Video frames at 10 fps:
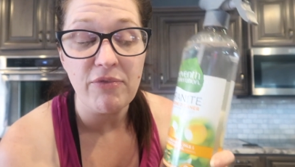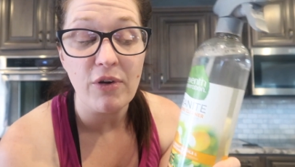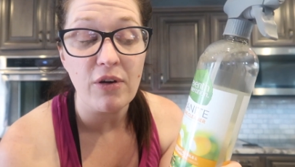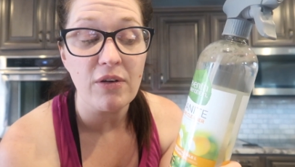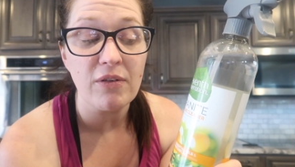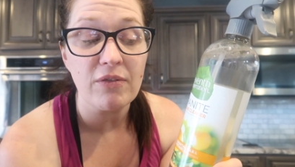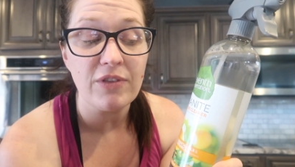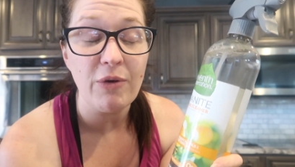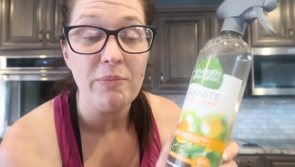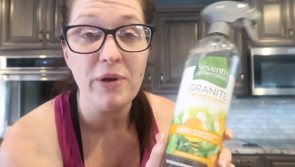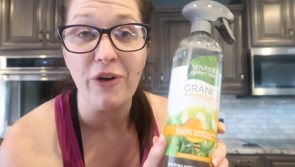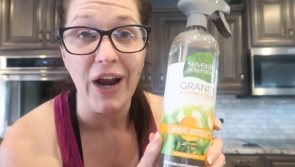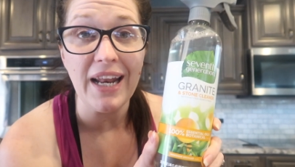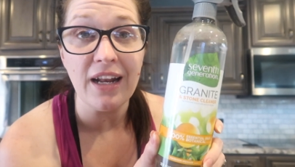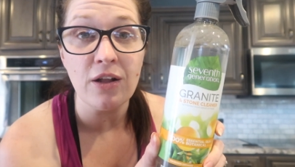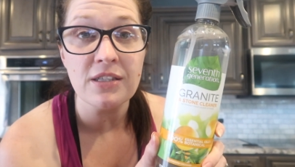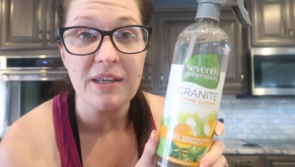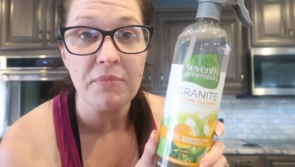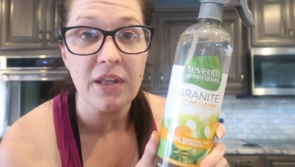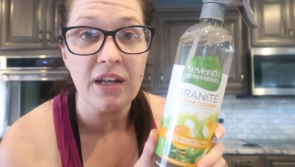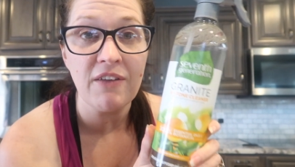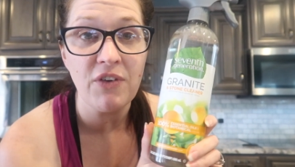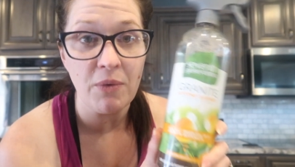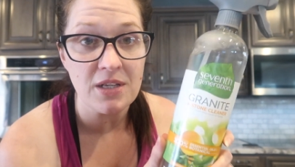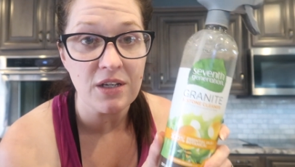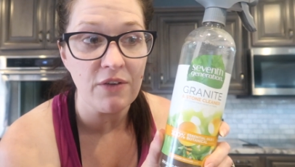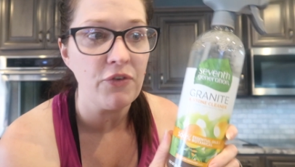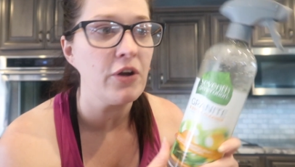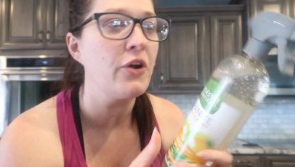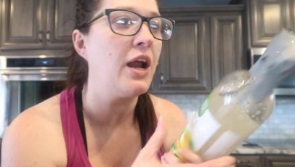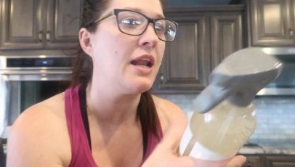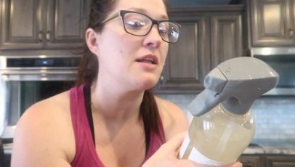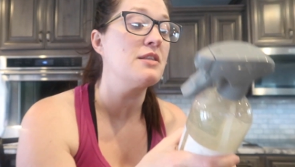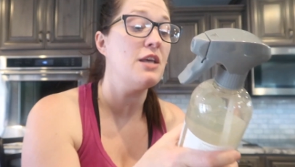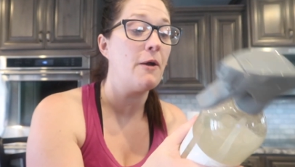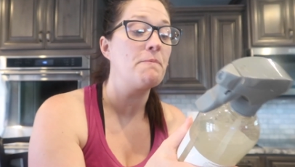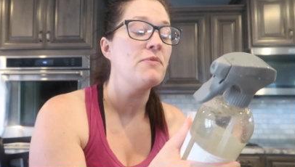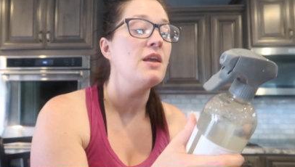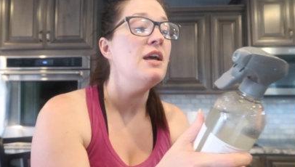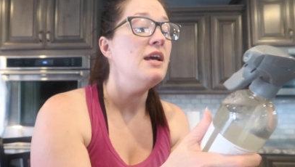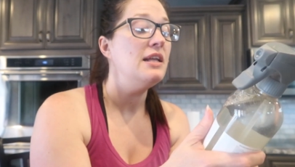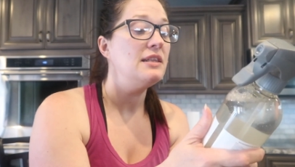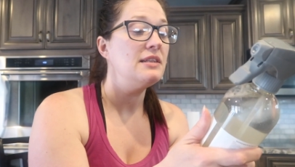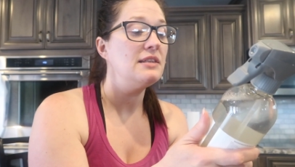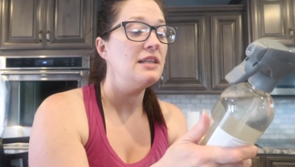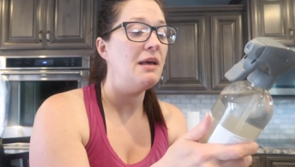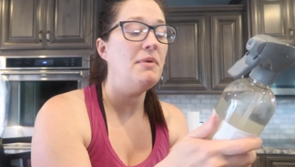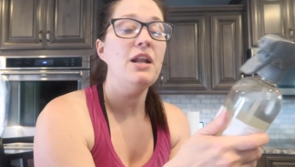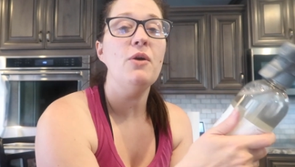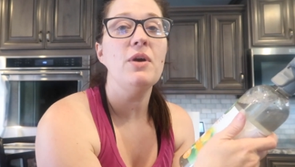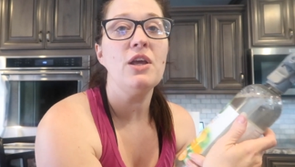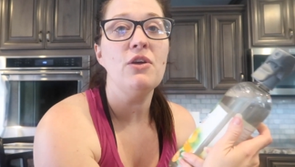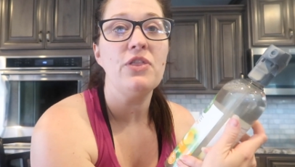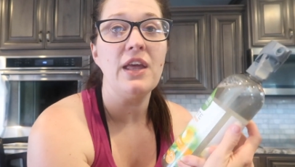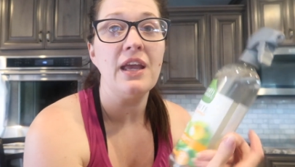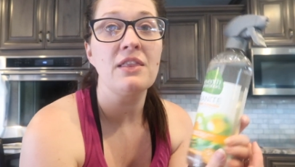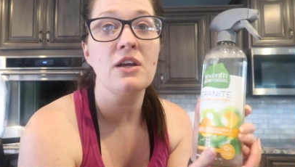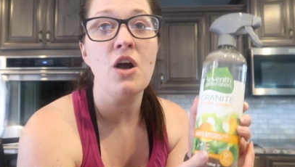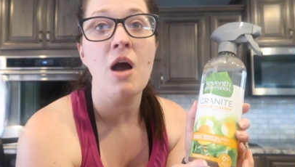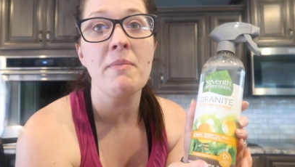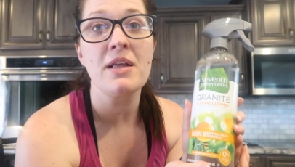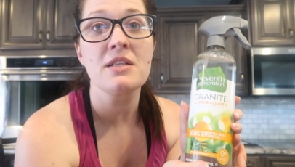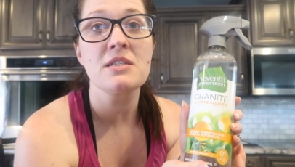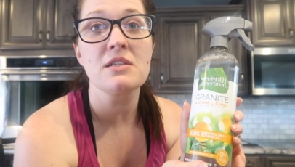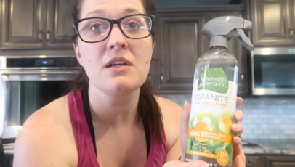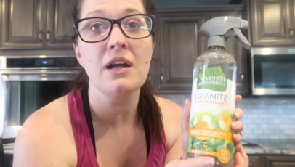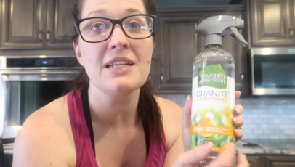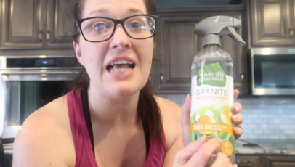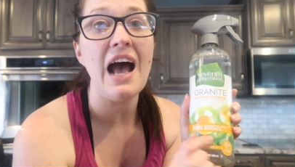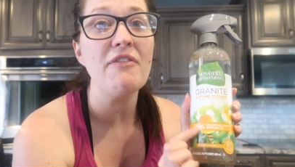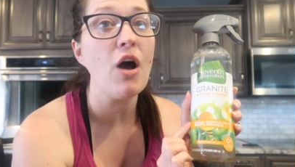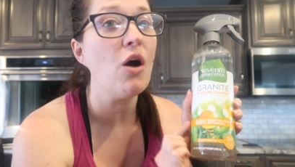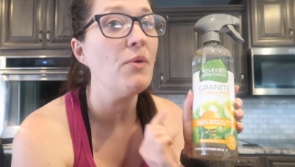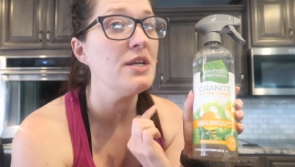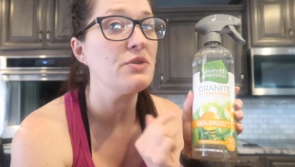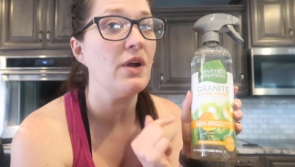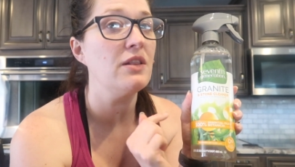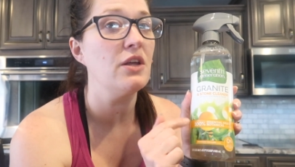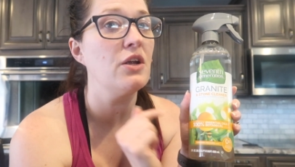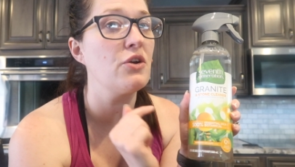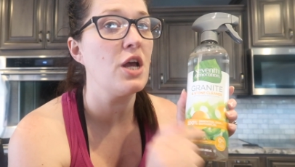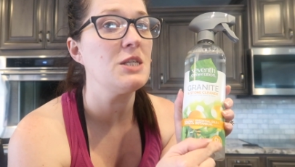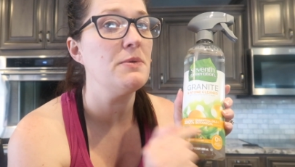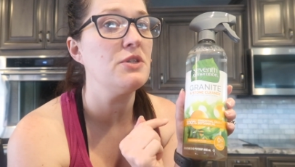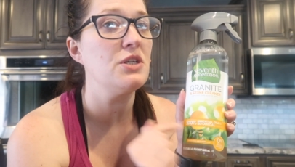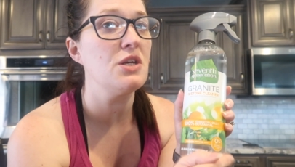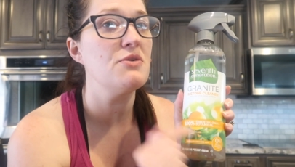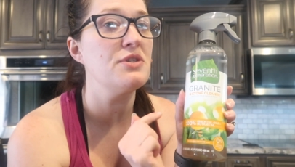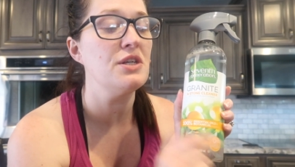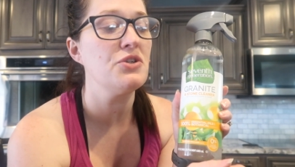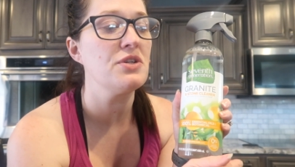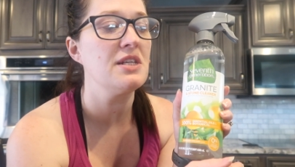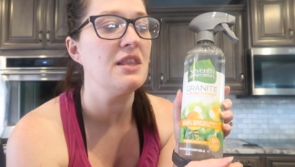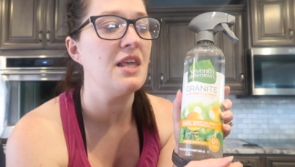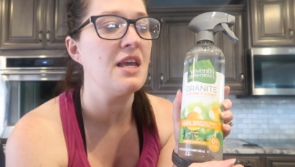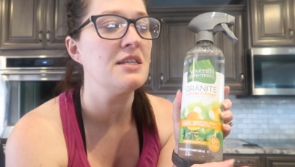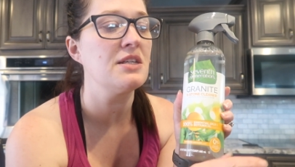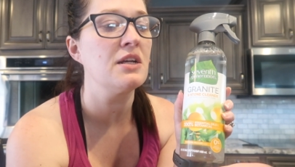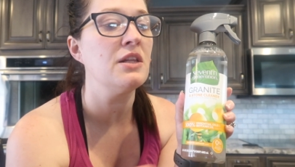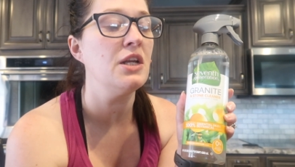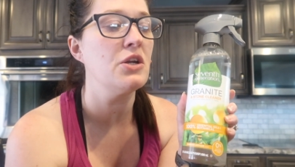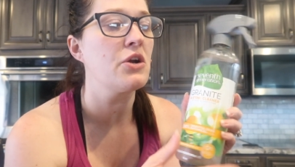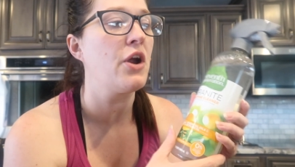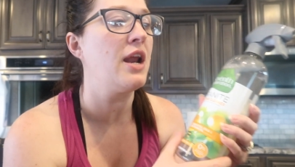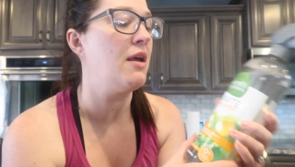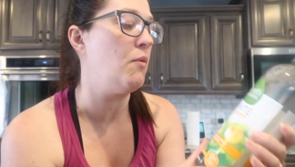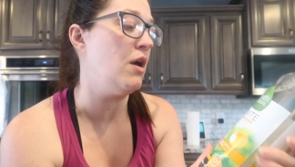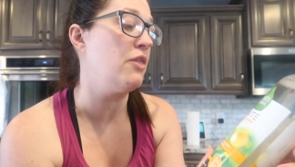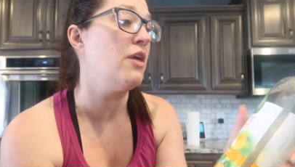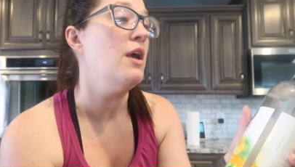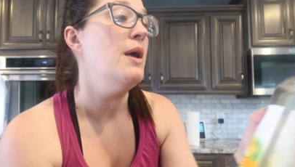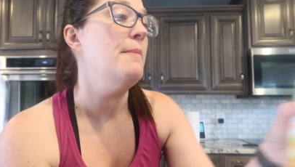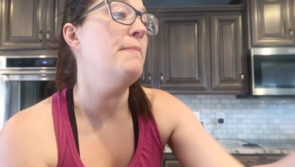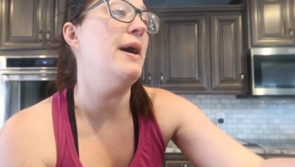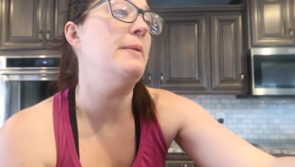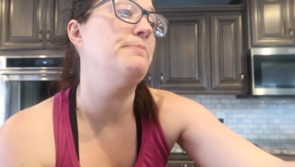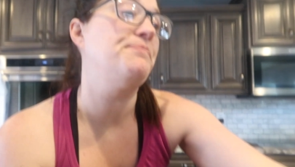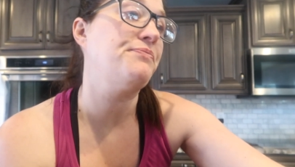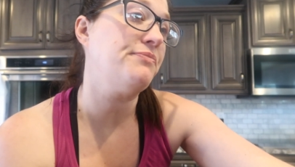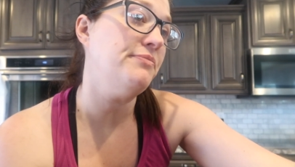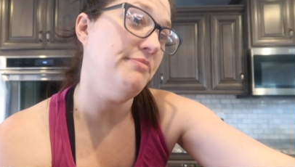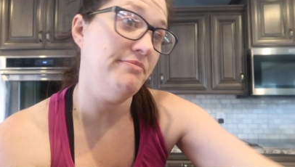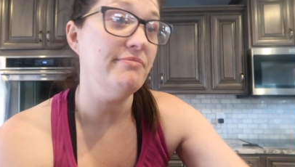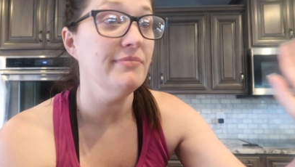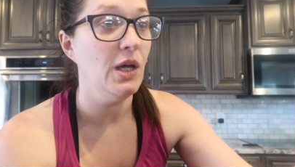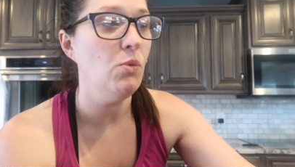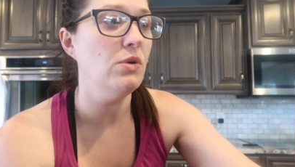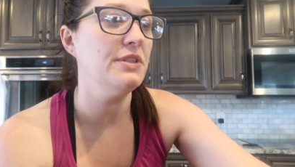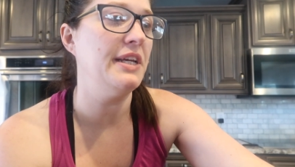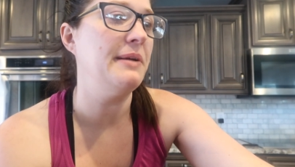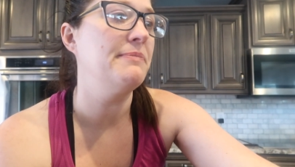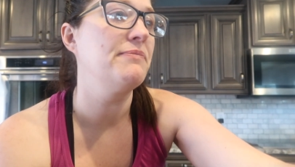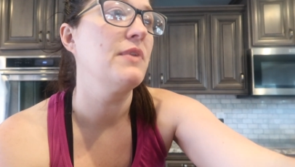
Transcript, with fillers: for, they wouldn't put granite on something if it wasn't good for your granite. So let me know what you think in the comments because I've always read that you're not supposed to use citrusy things to clean your granite with, but we'll see.